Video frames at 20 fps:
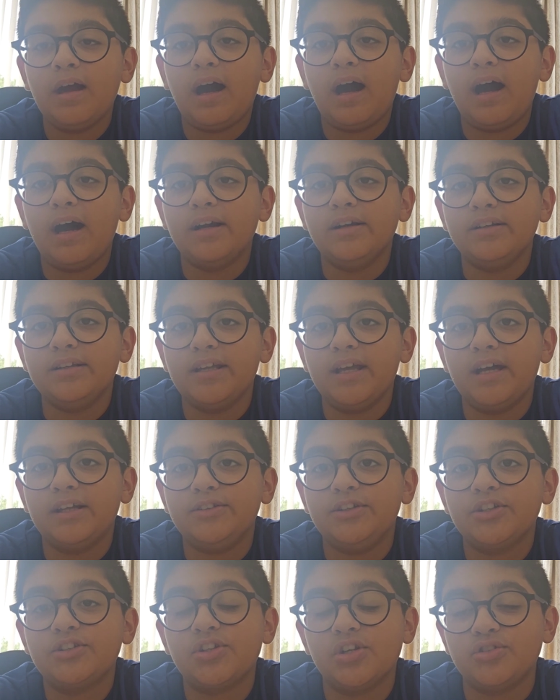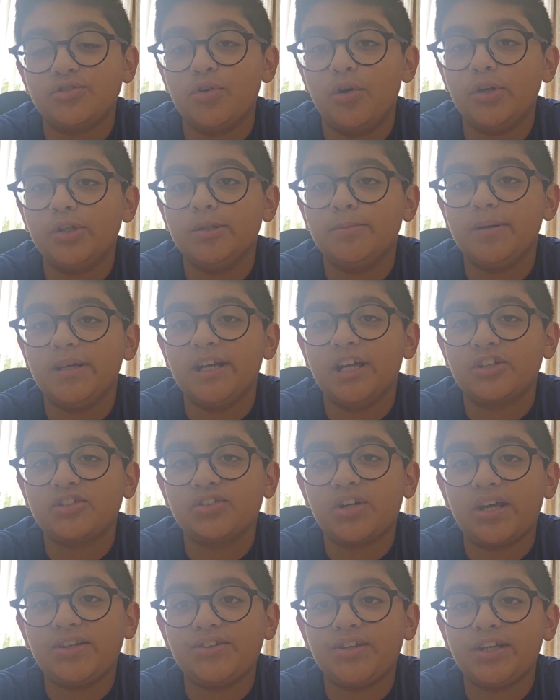And yeah, this is going to be an
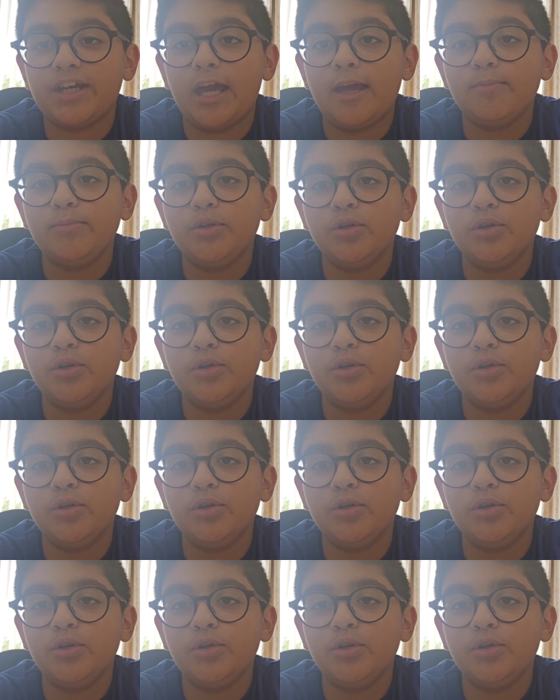exciting game.